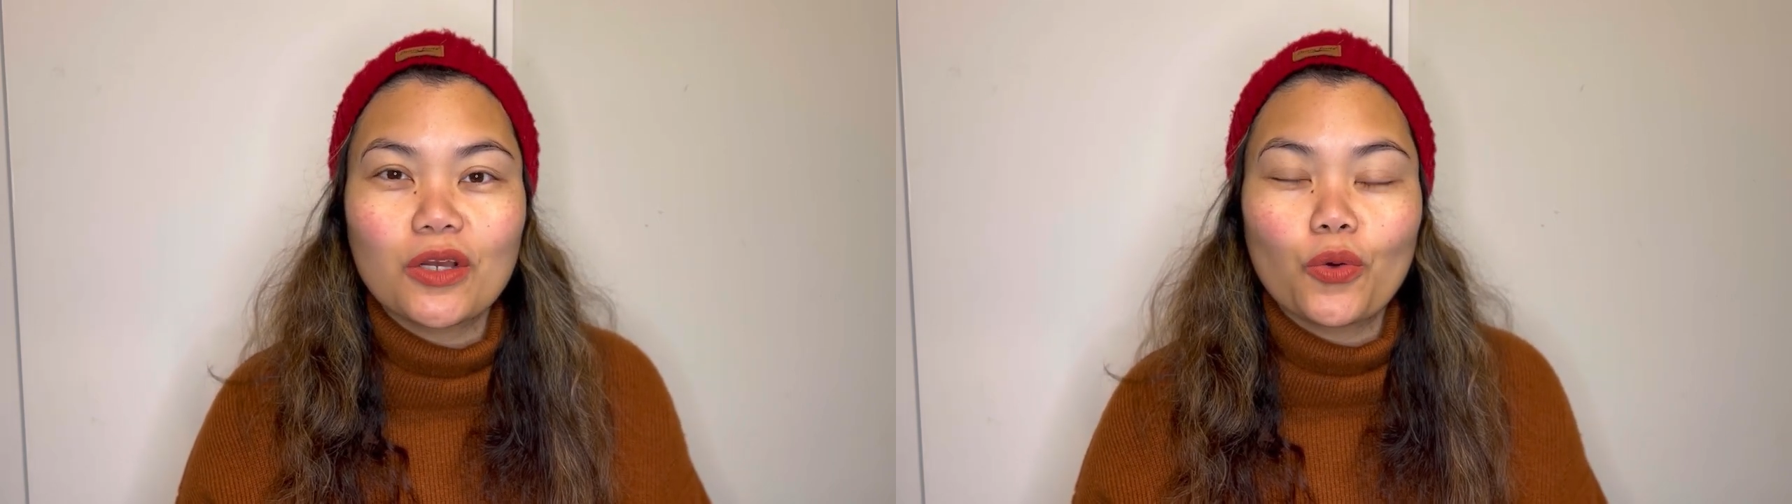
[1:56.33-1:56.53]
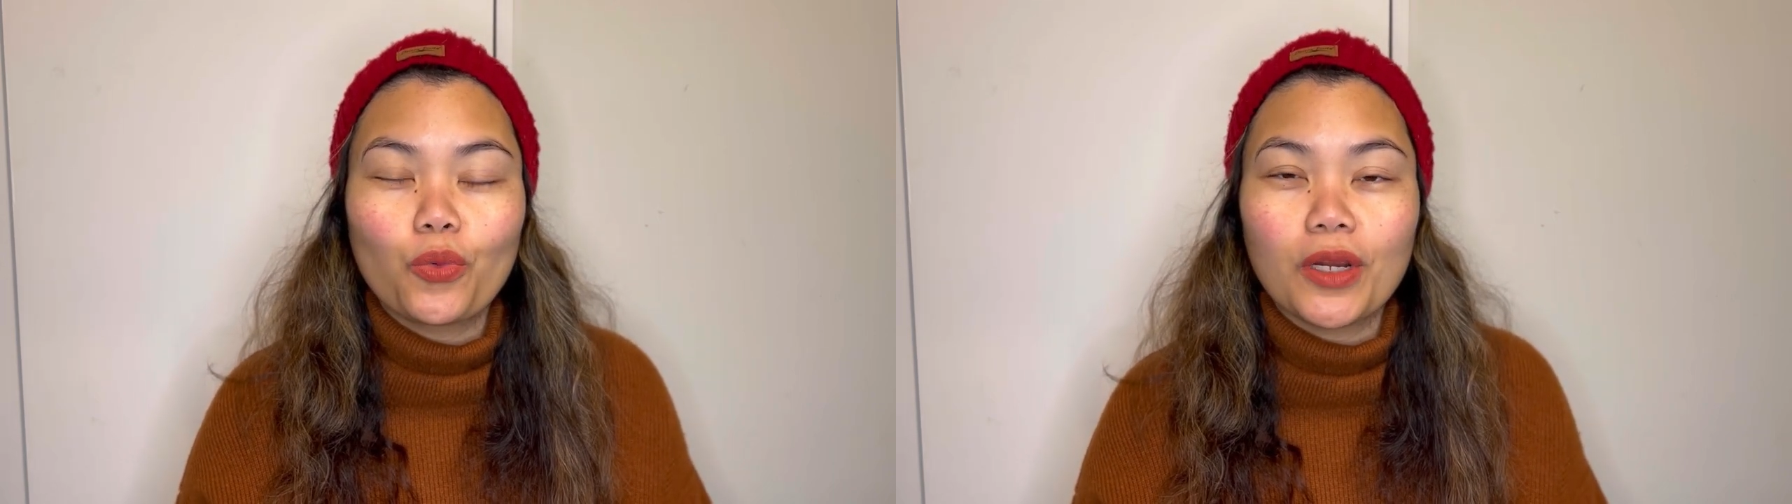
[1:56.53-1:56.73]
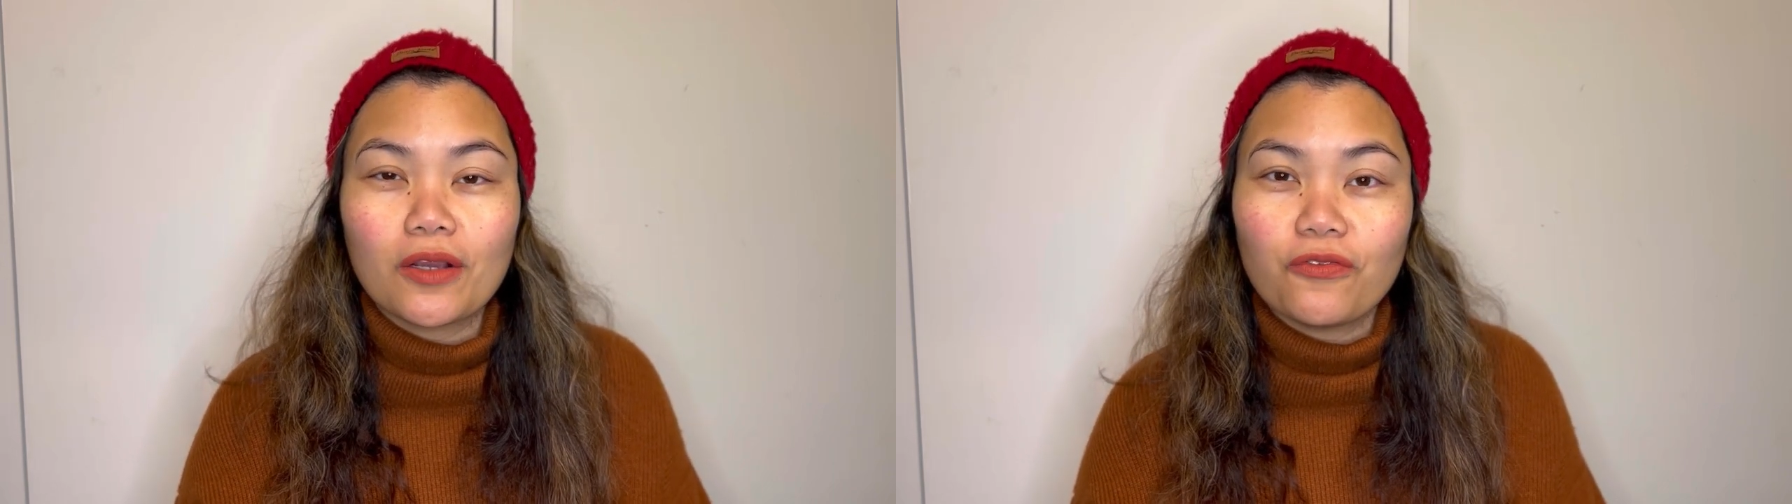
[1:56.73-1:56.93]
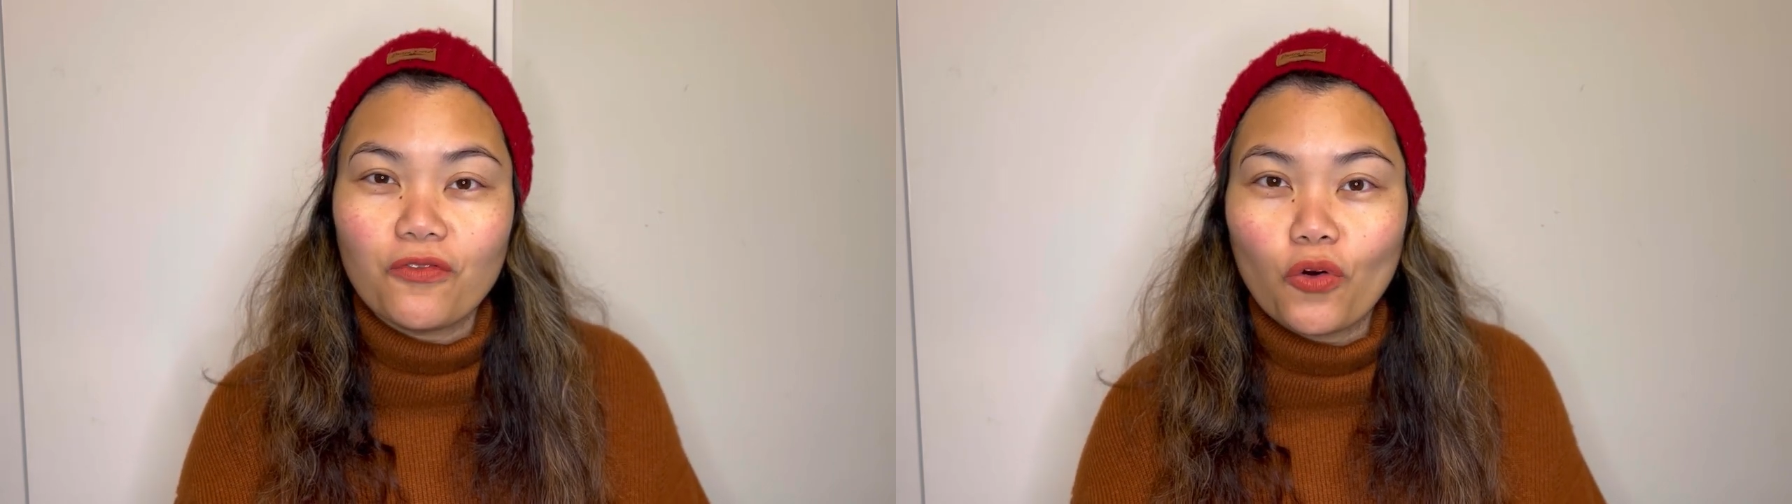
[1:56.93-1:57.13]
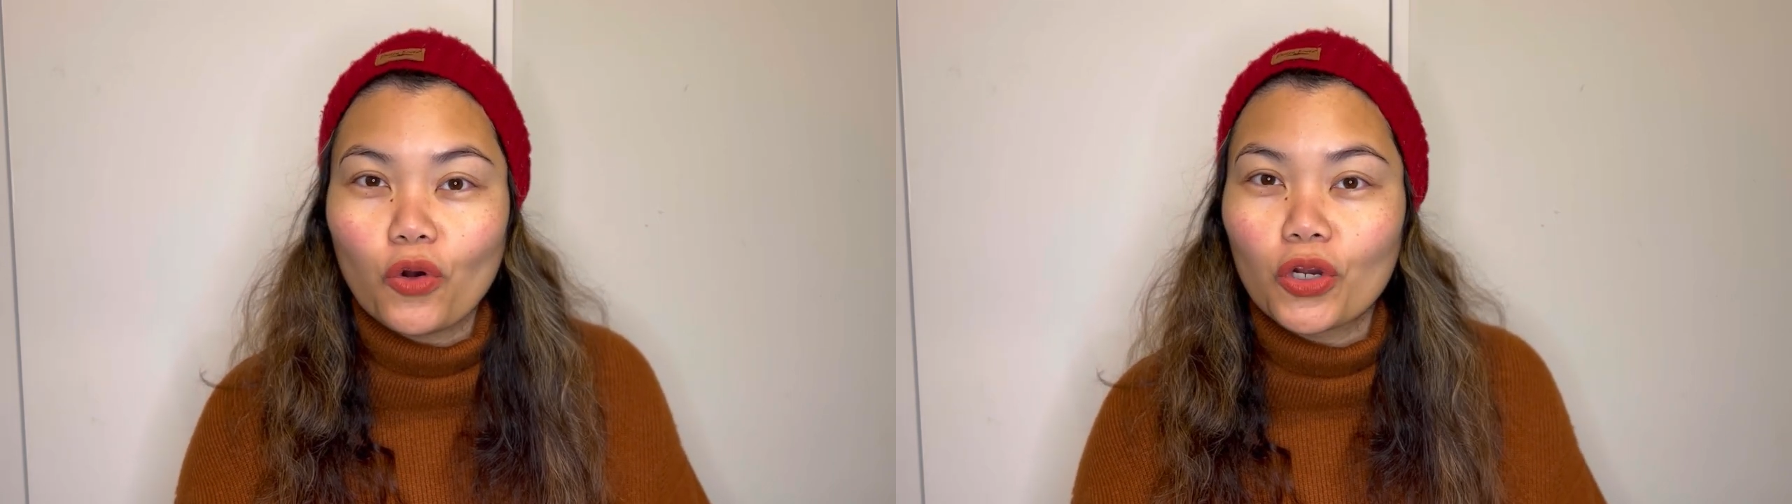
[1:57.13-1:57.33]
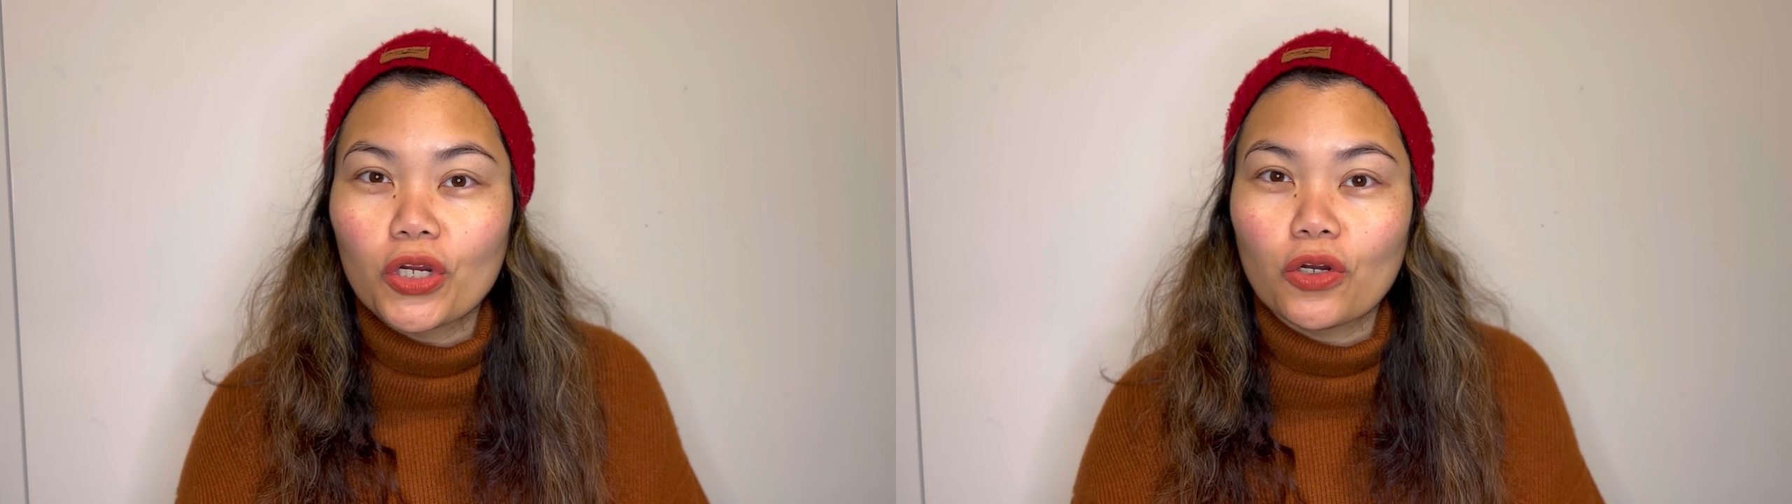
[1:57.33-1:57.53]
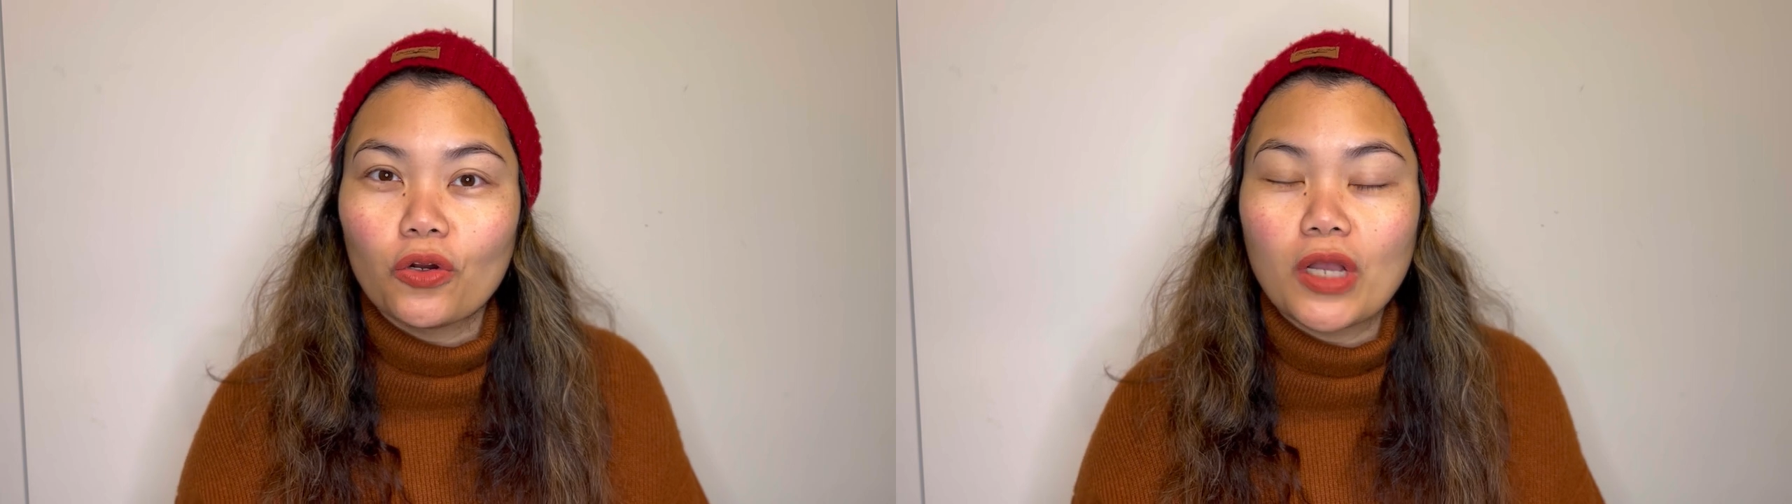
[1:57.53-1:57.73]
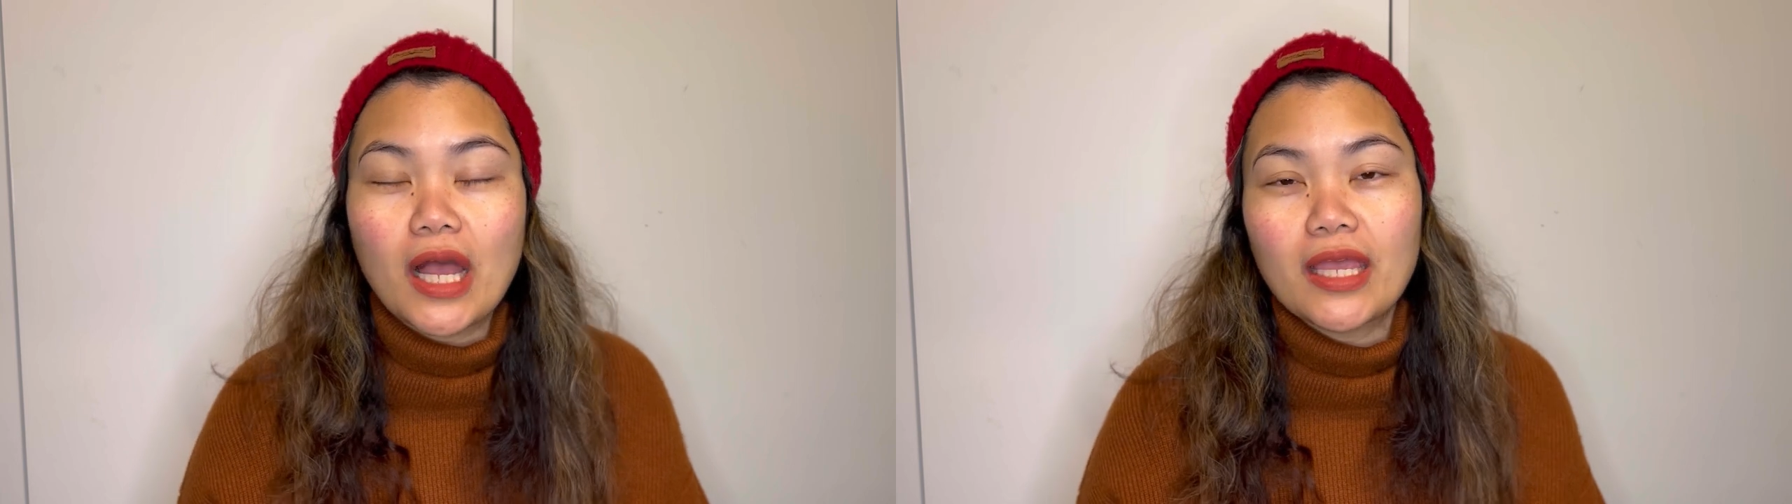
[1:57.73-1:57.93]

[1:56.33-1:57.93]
work for or I